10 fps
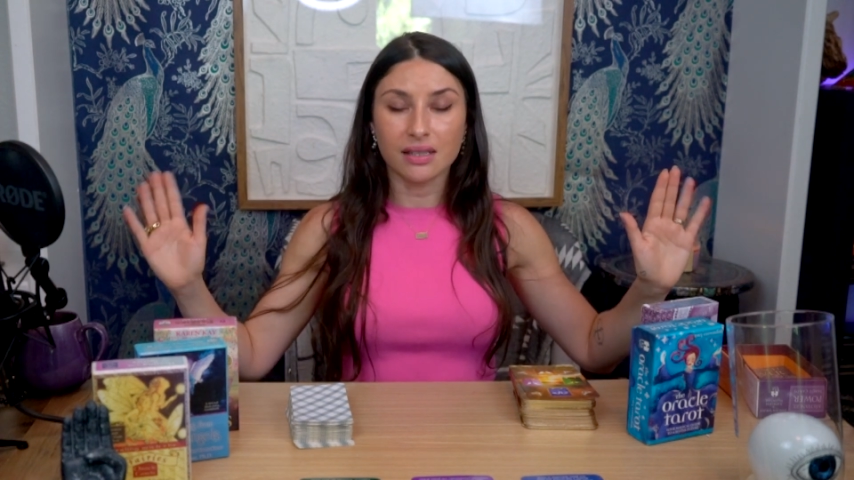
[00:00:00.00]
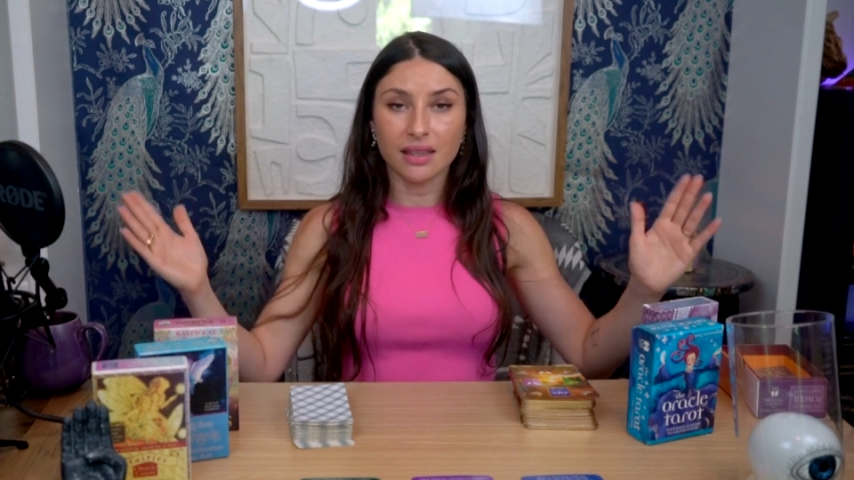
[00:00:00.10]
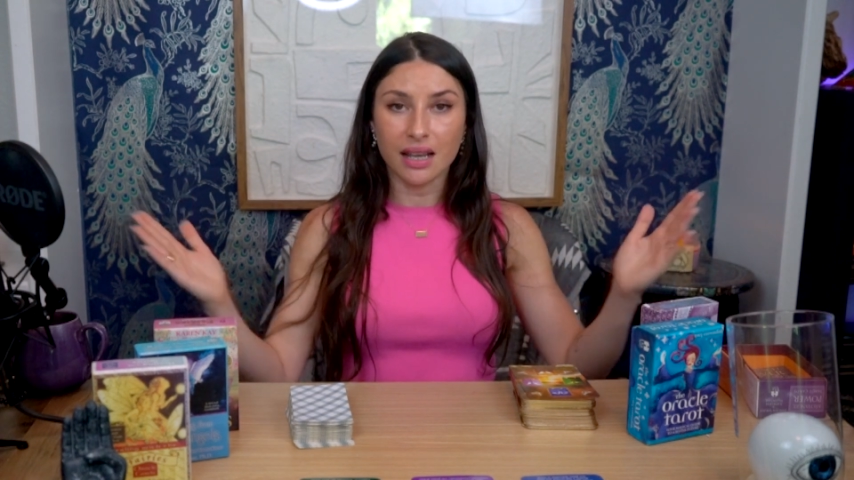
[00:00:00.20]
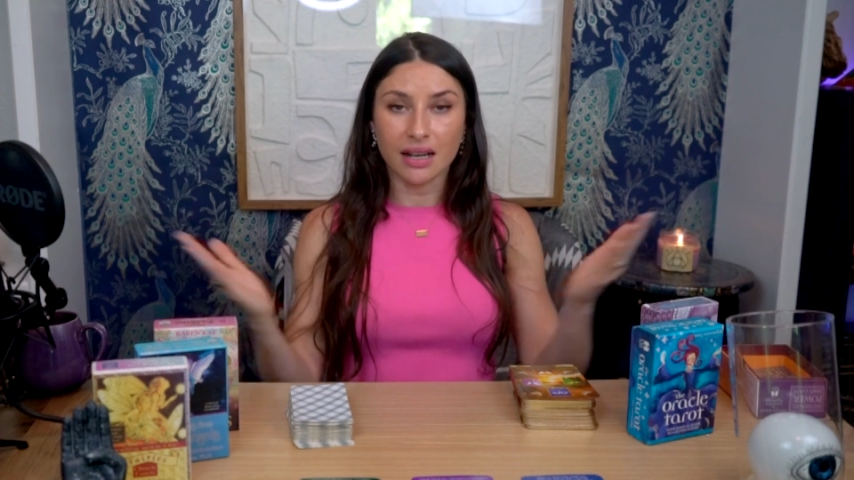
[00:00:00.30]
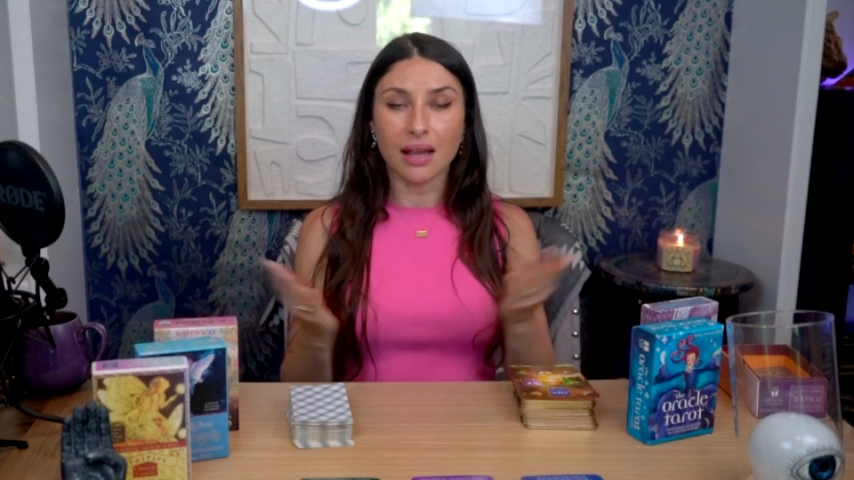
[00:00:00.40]
to
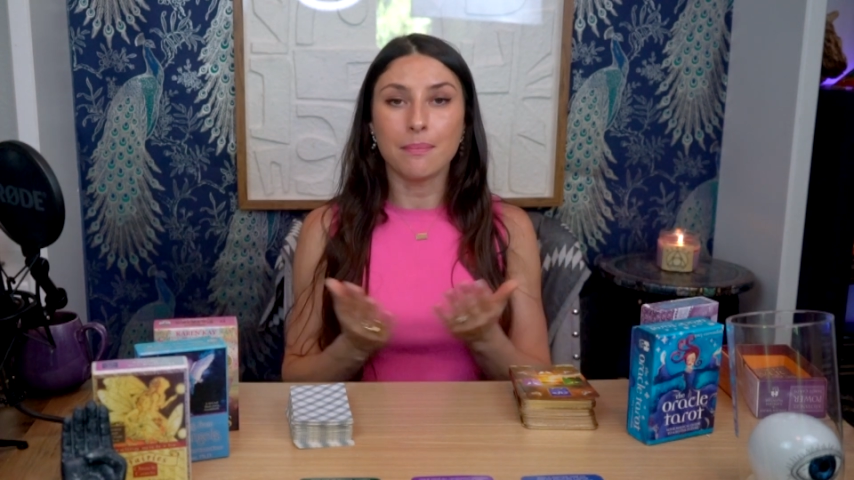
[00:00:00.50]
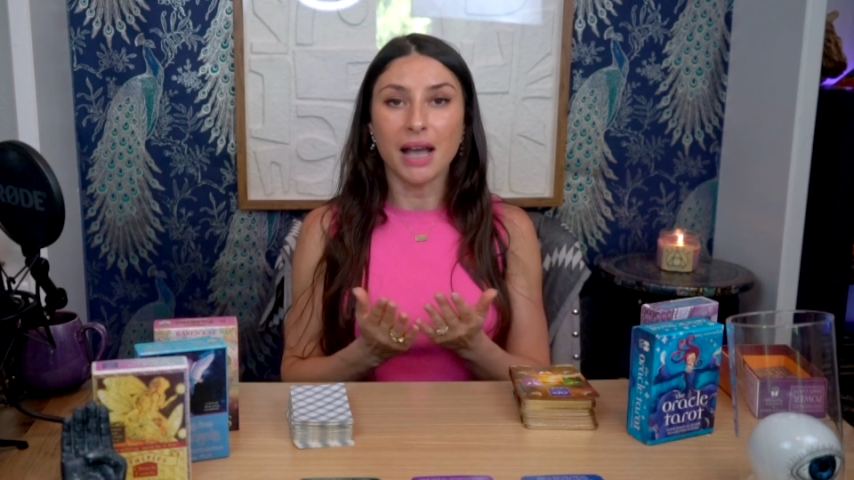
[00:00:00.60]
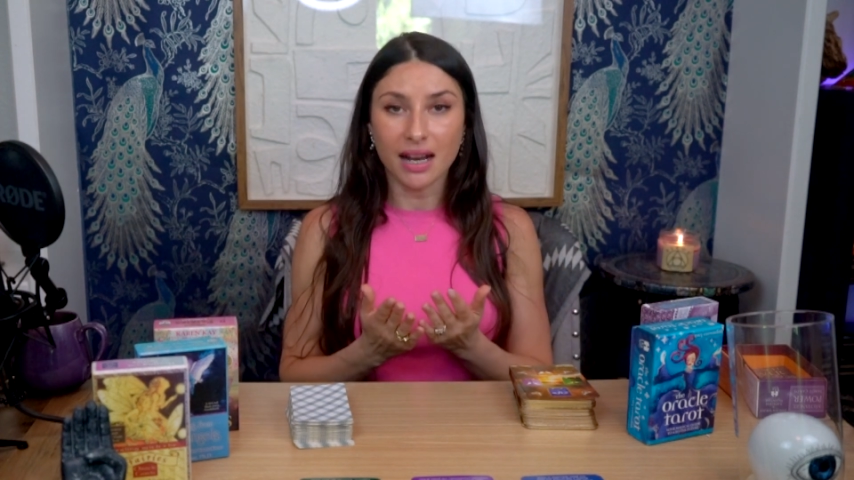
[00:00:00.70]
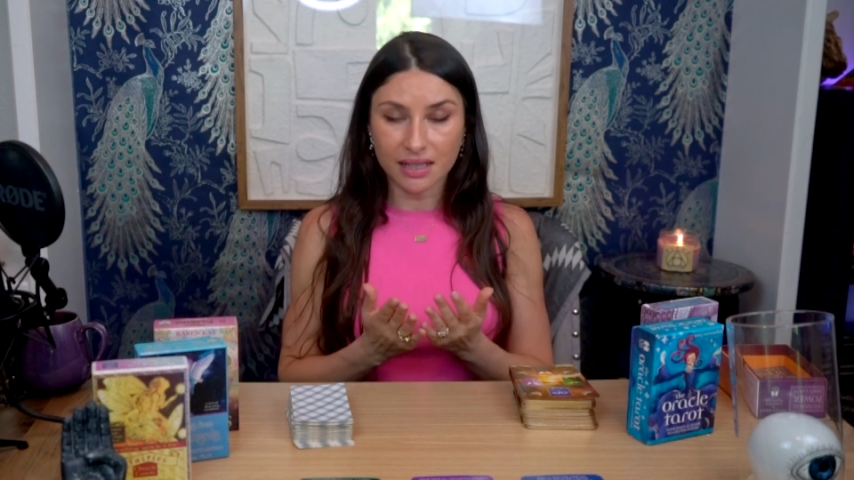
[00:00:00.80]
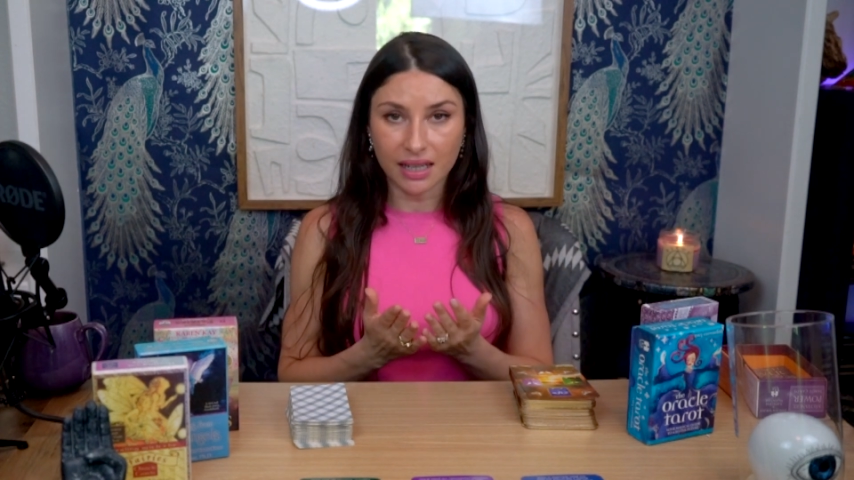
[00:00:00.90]
then come
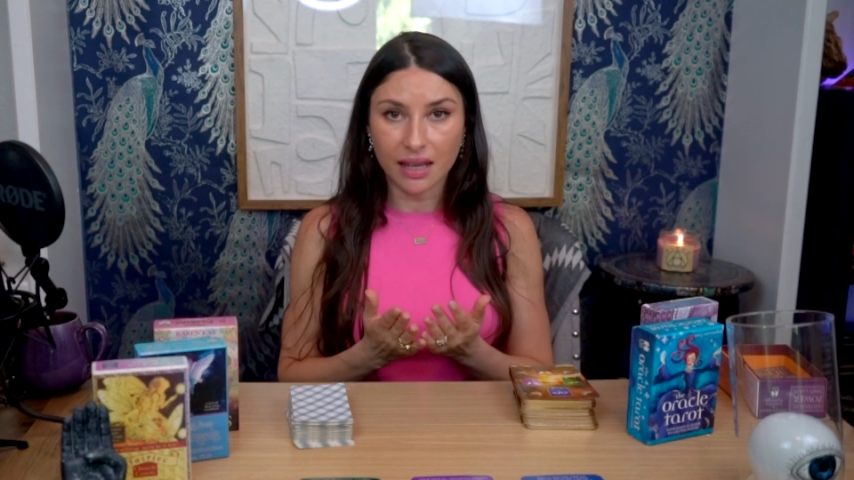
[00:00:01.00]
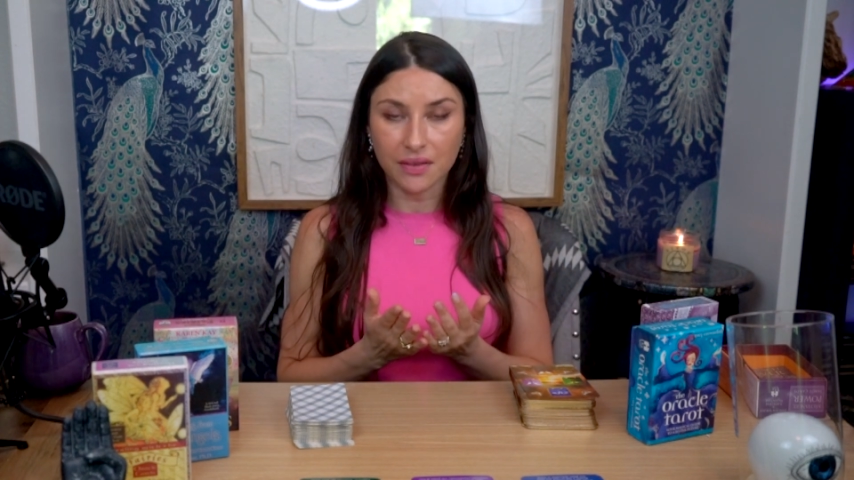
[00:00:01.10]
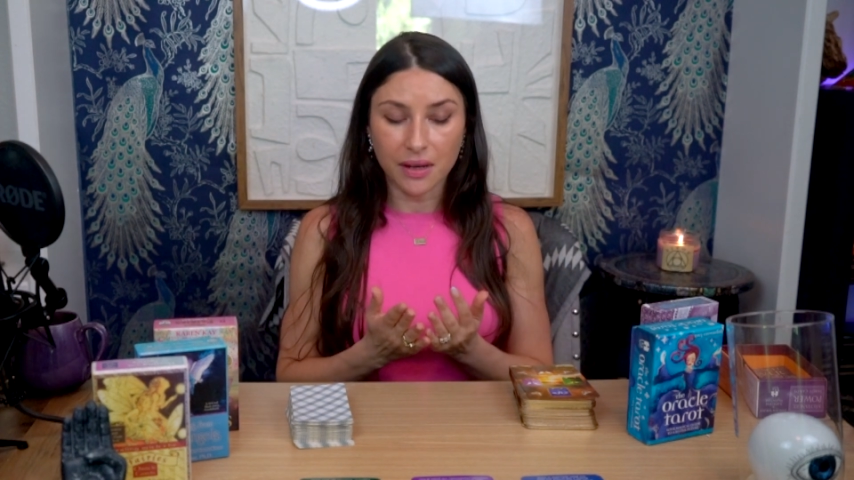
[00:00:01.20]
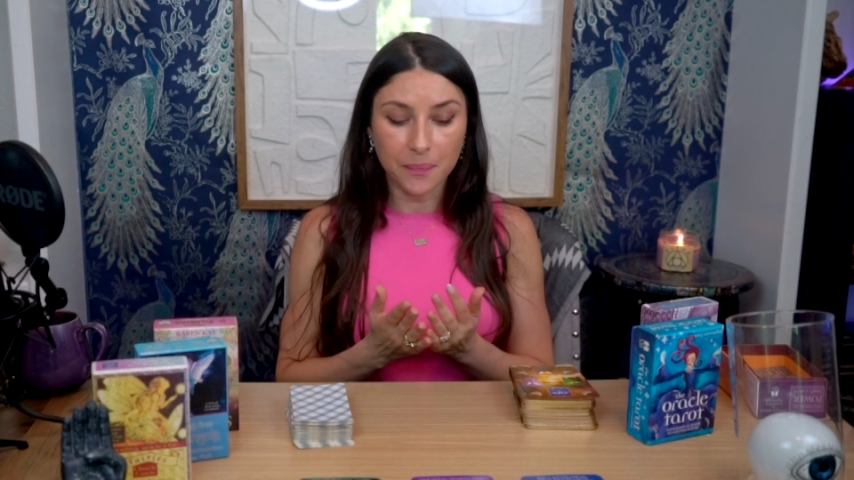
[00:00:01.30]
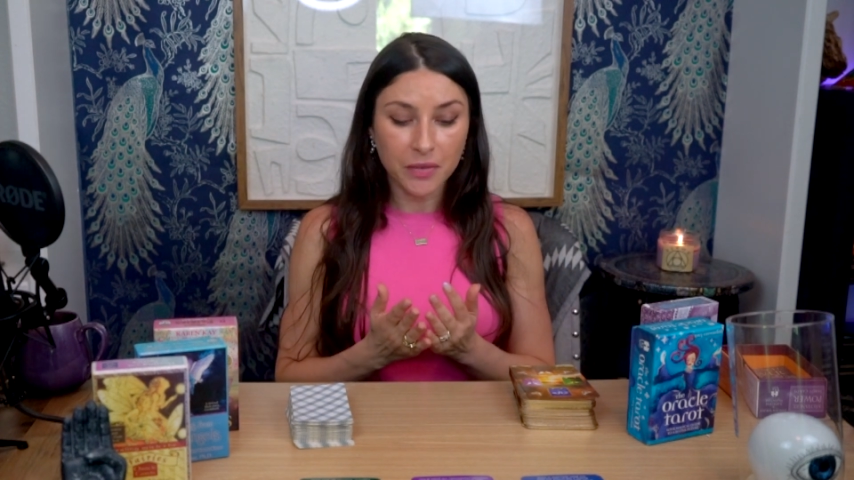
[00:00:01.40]
back
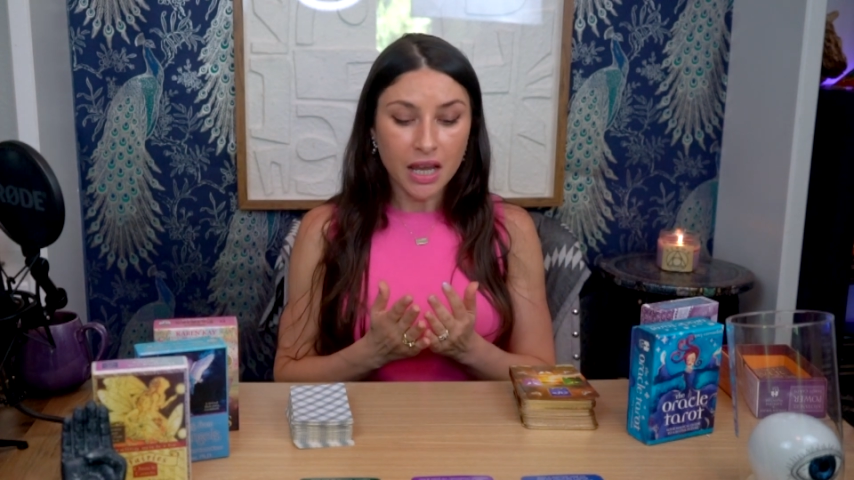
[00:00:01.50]
together.